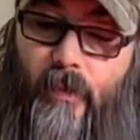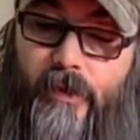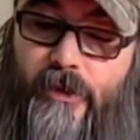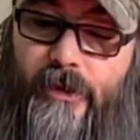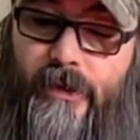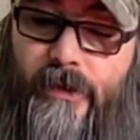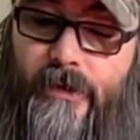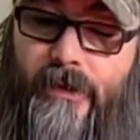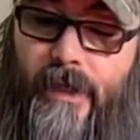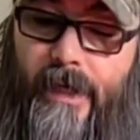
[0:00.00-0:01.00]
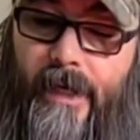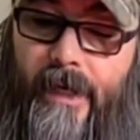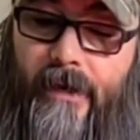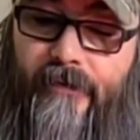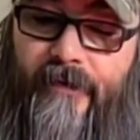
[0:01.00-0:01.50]
which is
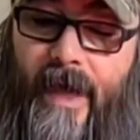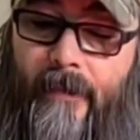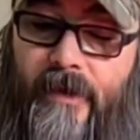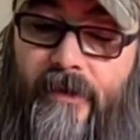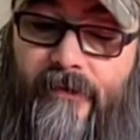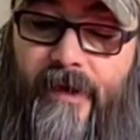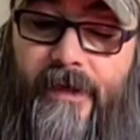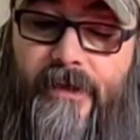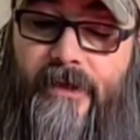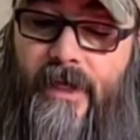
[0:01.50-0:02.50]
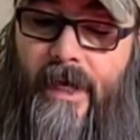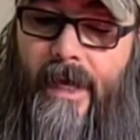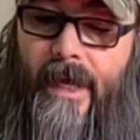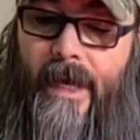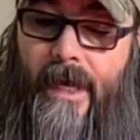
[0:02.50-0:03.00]
a FAB Defense
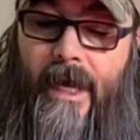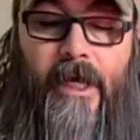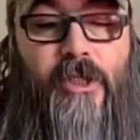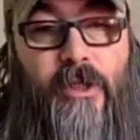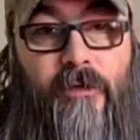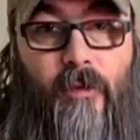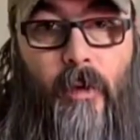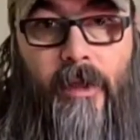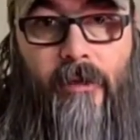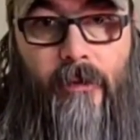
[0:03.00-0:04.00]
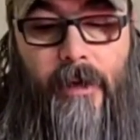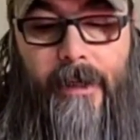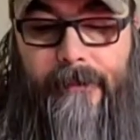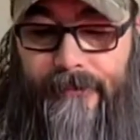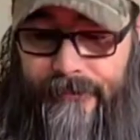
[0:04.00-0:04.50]
AG43.